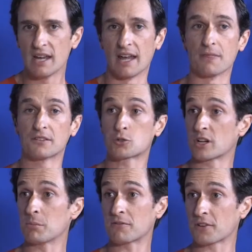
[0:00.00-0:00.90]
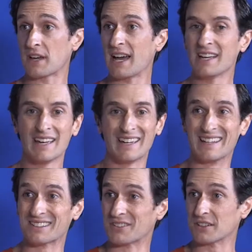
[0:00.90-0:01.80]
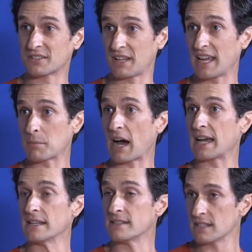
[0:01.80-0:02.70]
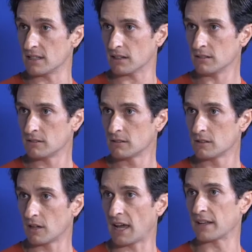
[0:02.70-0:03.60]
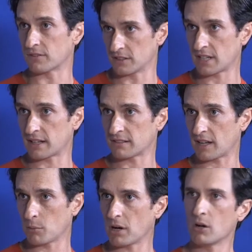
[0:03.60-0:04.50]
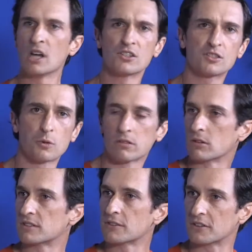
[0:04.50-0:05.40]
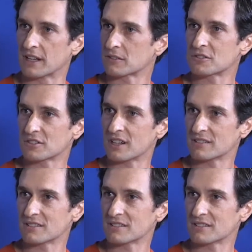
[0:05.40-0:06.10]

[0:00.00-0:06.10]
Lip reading: And the treatment for that is the same idea as the tennis elbow, just with a little different exercises.